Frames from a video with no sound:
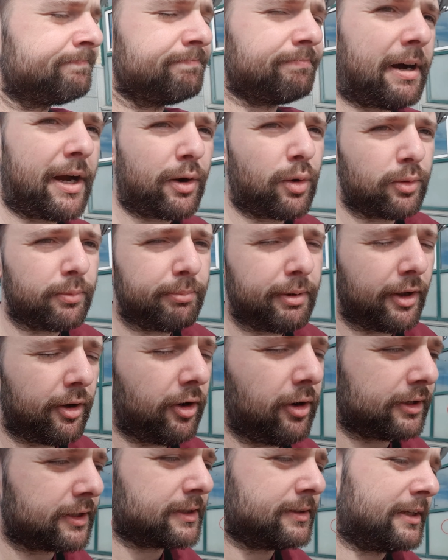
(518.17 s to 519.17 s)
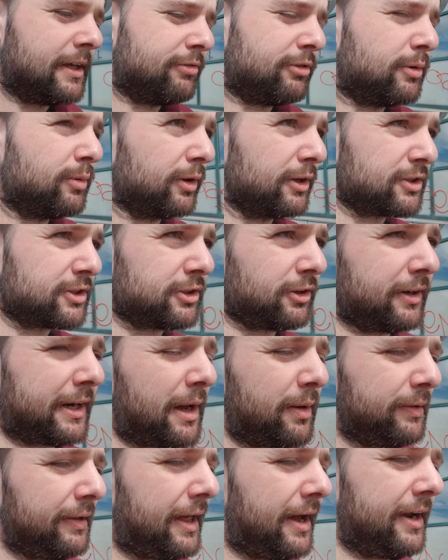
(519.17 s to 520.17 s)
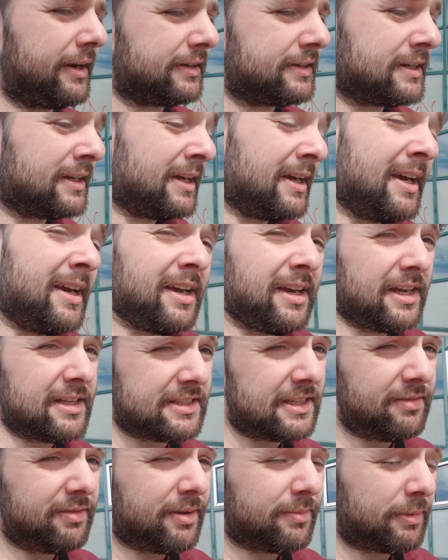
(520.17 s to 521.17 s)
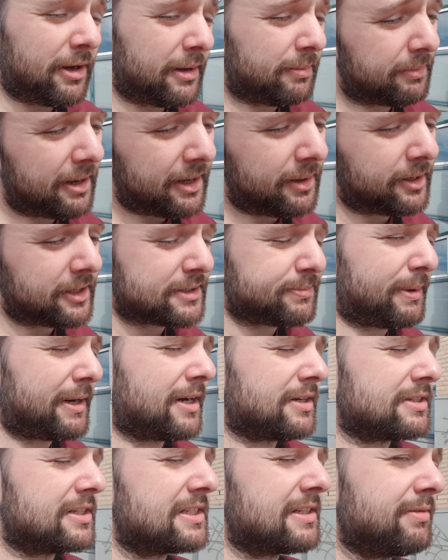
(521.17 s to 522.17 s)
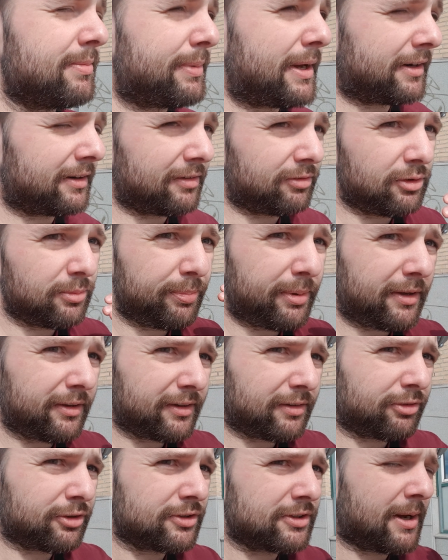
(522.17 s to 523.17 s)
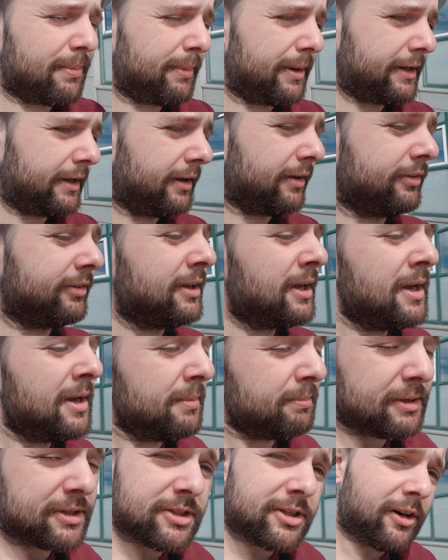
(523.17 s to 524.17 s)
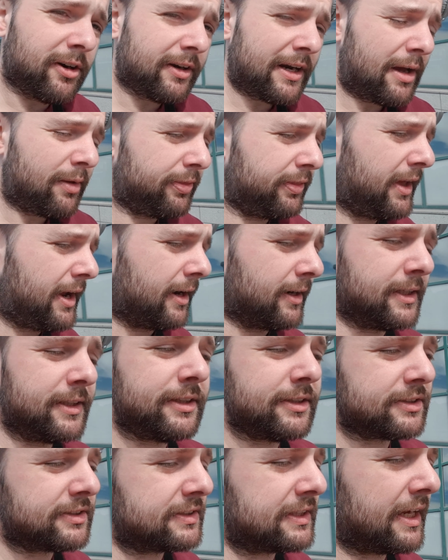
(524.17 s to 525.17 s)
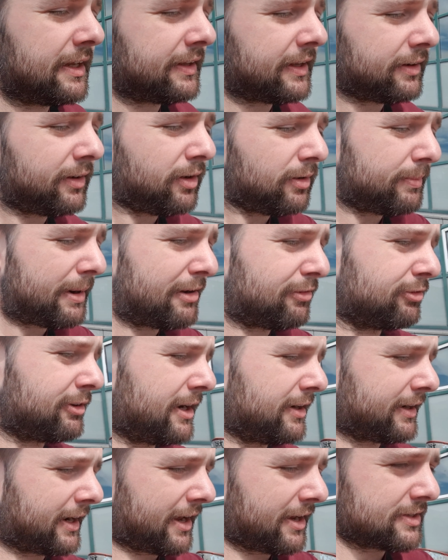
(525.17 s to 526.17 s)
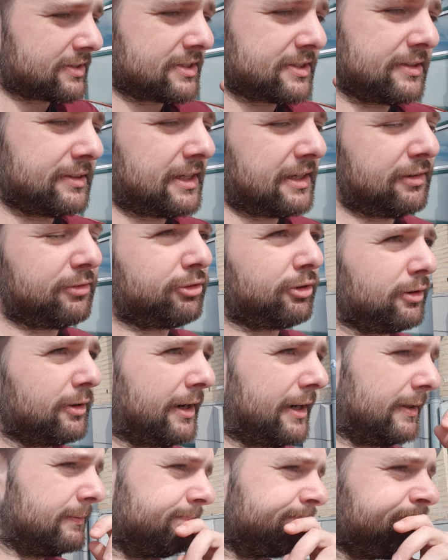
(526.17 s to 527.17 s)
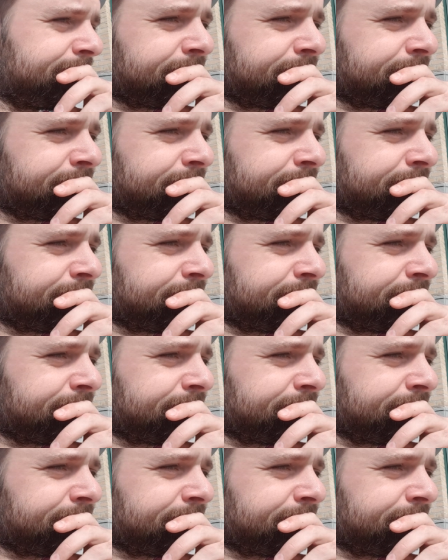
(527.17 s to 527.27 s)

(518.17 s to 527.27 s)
my own blog if you want to start out light. It's even, in my experience, it's even better if you build it for somebody else. But start out there. Just say that, oh, my friend has need for a